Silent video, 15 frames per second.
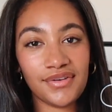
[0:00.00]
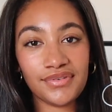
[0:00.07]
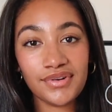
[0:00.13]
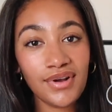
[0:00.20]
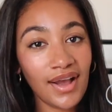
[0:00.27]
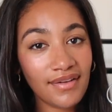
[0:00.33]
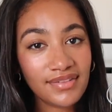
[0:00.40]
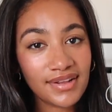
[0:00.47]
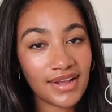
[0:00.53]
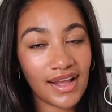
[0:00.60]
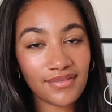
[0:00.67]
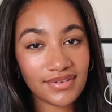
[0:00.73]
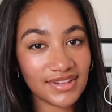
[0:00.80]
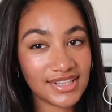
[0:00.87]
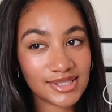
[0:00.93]
If you don't have the
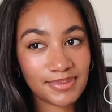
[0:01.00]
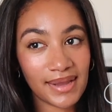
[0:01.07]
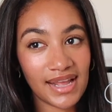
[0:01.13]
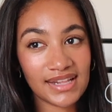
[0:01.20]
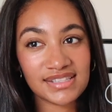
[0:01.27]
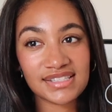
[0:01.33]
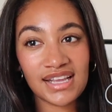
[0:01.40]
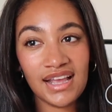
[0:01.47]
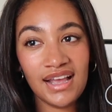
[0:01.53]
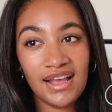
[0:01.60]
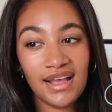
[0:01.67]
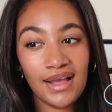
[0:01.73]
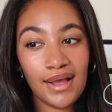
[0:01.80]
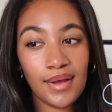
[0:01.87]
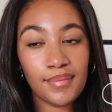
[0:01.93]
Effortless pants
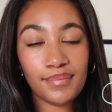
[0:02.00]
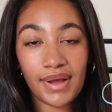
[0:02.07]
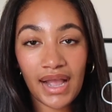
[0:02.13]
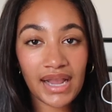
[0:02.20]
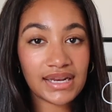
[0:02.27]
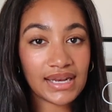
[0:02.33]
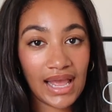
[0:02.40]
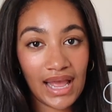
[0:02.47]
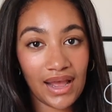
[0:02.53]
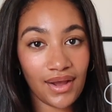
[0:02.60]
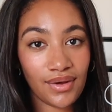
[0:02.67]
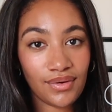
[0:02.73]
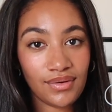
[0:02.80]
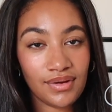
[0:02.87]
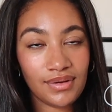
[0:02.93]
by
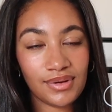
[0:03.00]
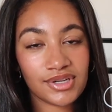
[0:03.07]
now,